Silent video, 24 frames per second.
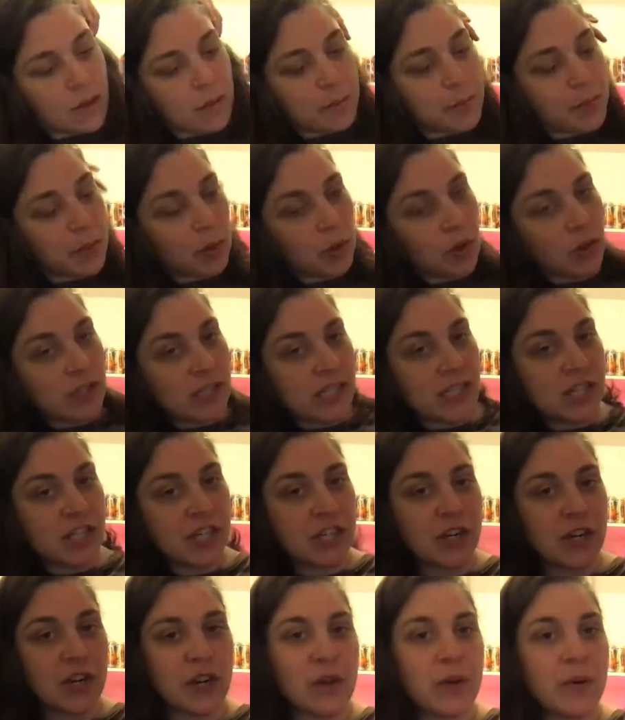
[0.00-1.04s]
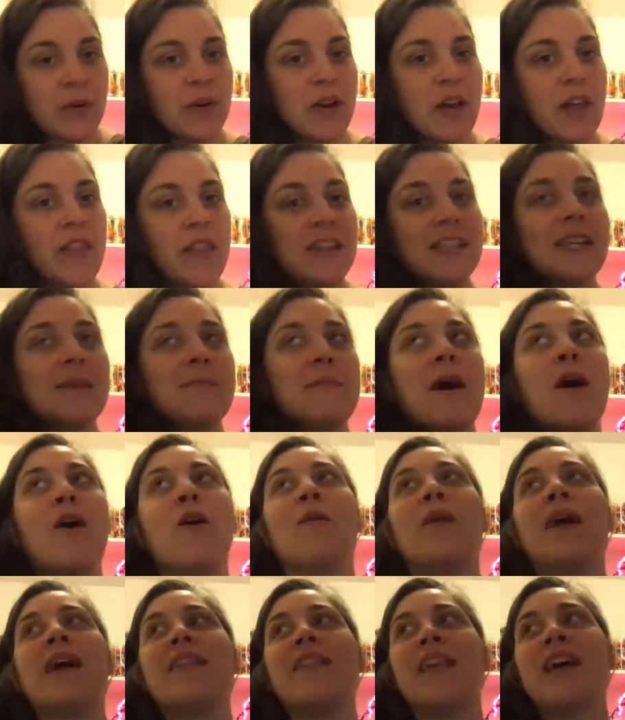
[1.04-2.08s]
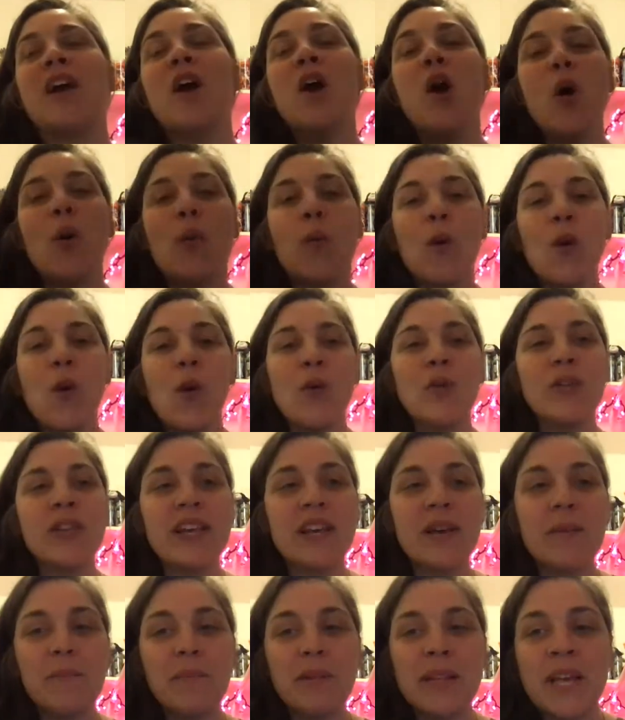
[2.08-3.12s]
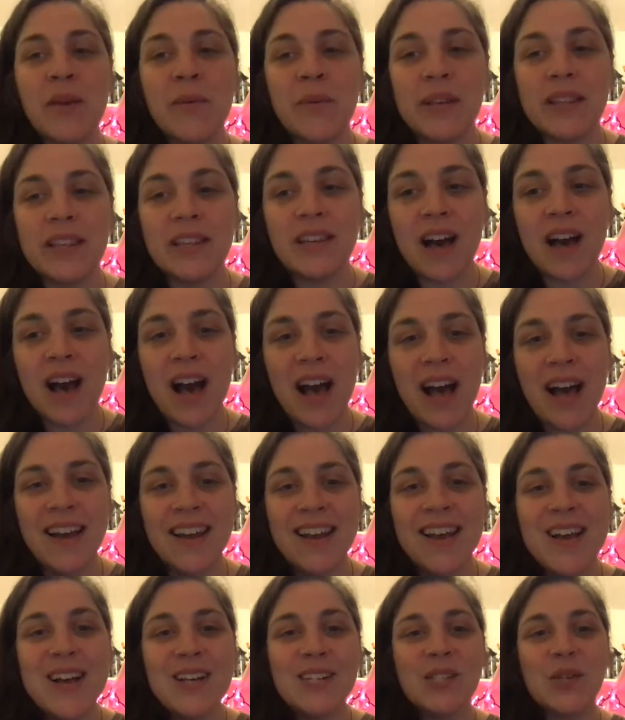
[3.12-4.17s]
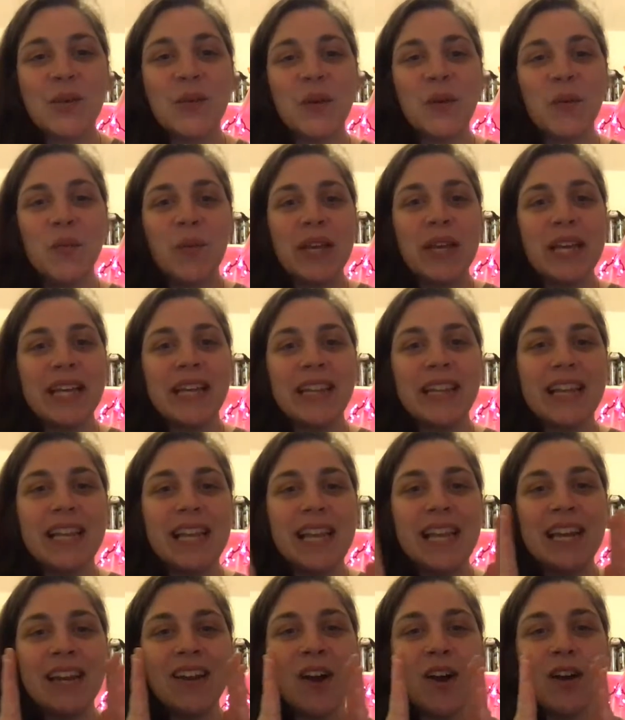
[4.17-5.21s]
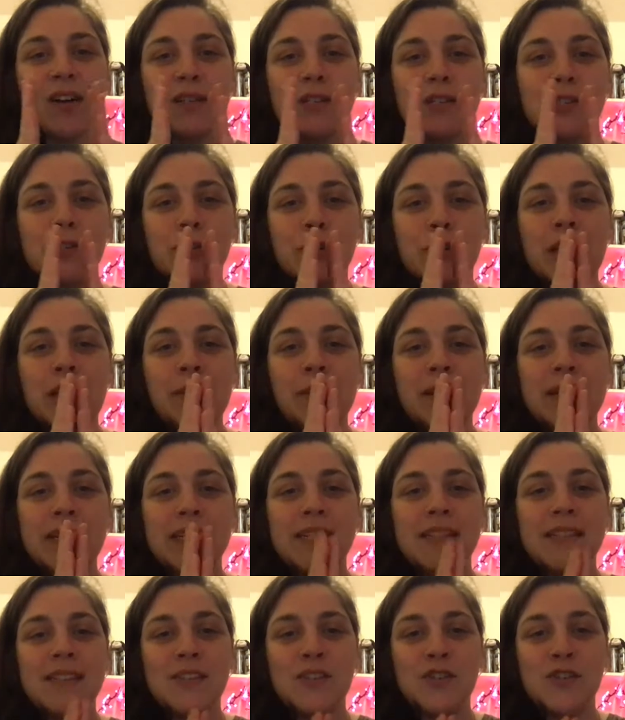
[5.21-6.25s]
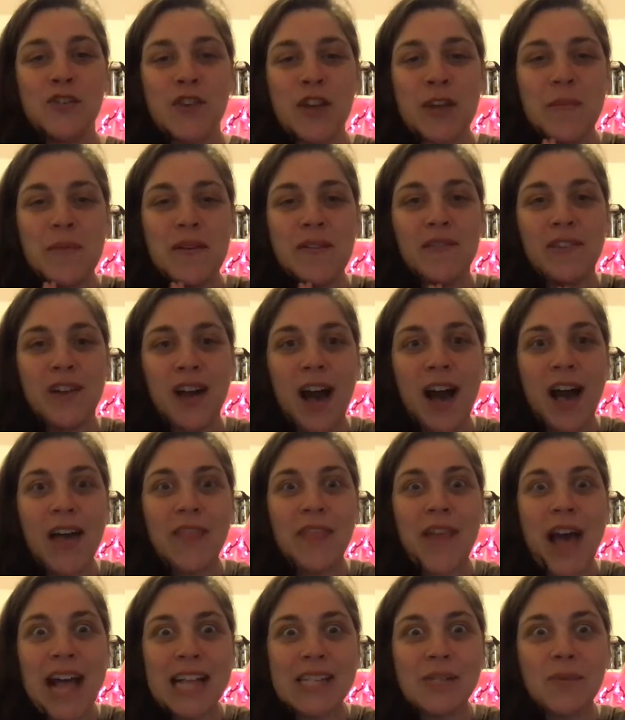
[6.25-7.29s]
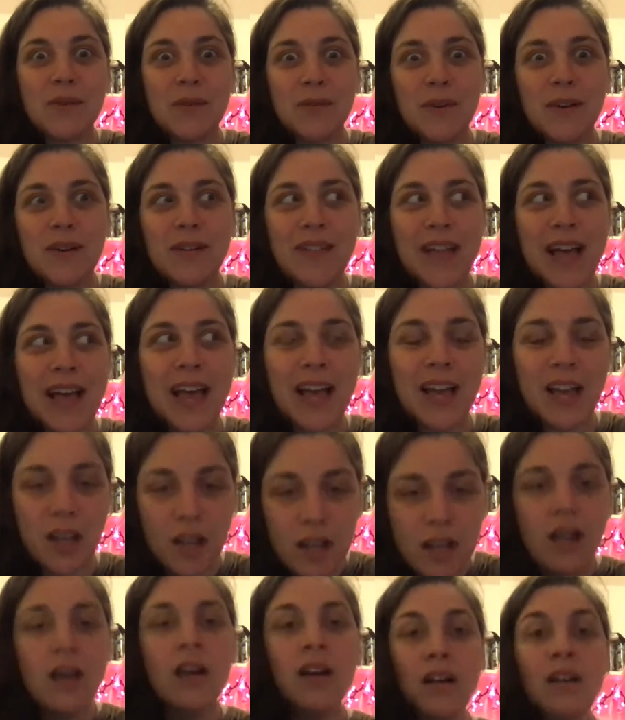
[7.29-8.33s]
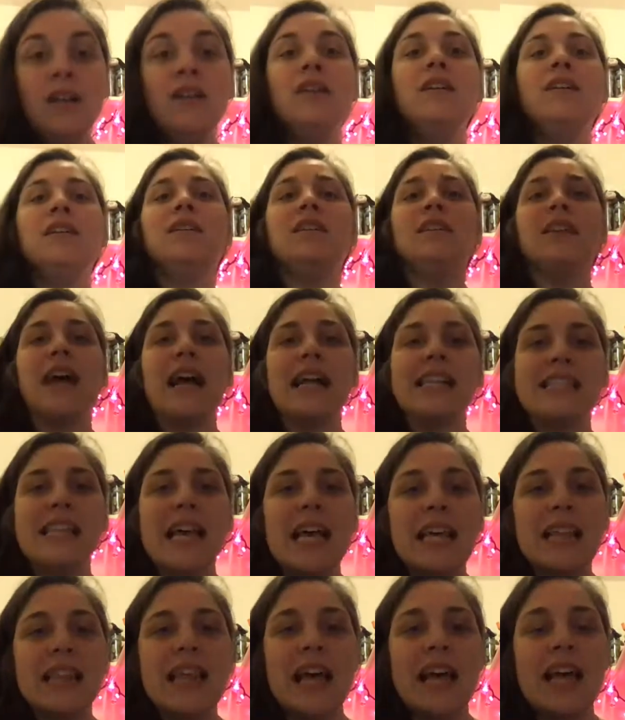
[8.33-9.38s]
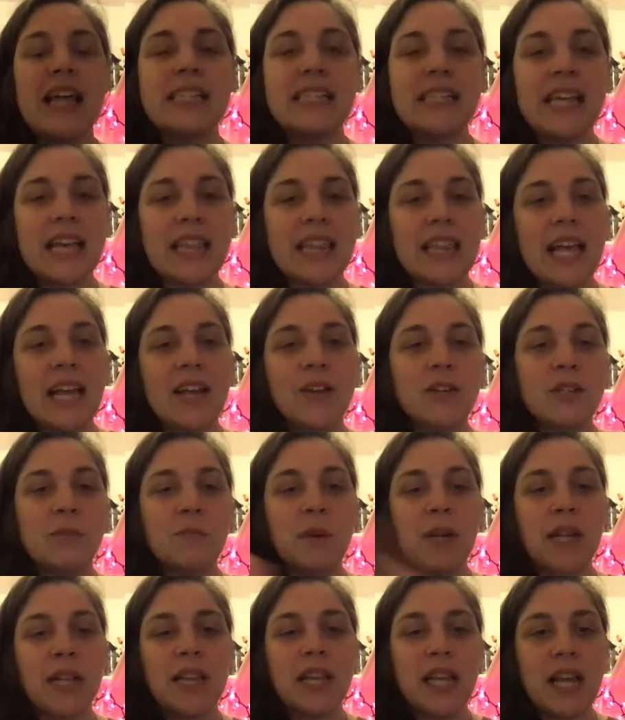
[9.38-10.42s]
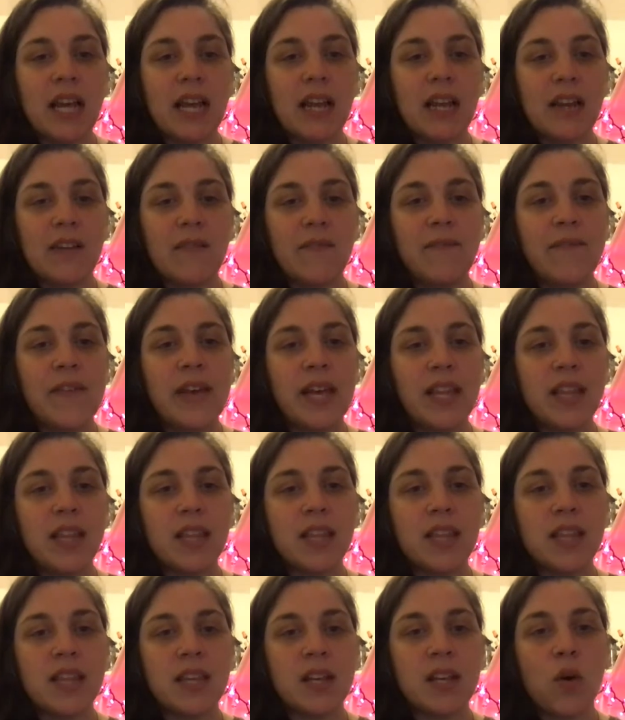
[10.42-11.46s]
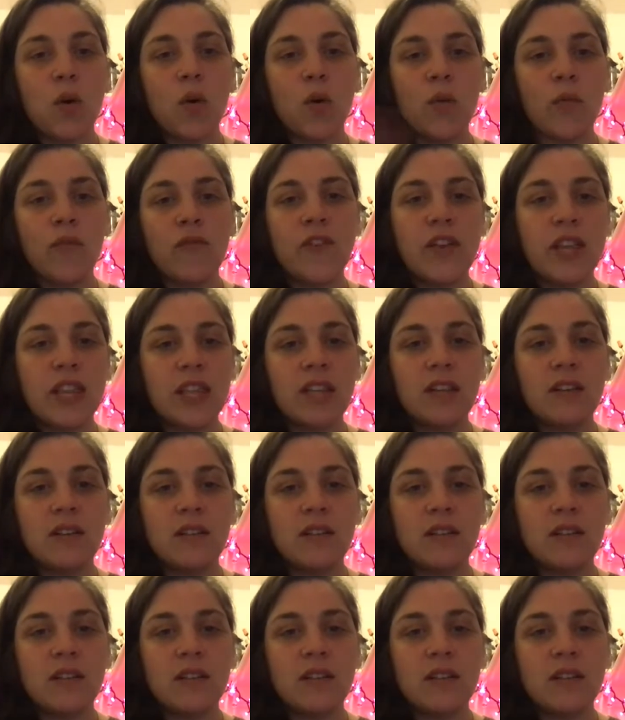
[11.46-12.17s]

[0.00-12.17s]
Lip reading: Pulled into your own authentic power, right? Like, we're only complete with God. So when we lean our stream into the stream of God, that's when we're like, it's like Thanos putting that fifth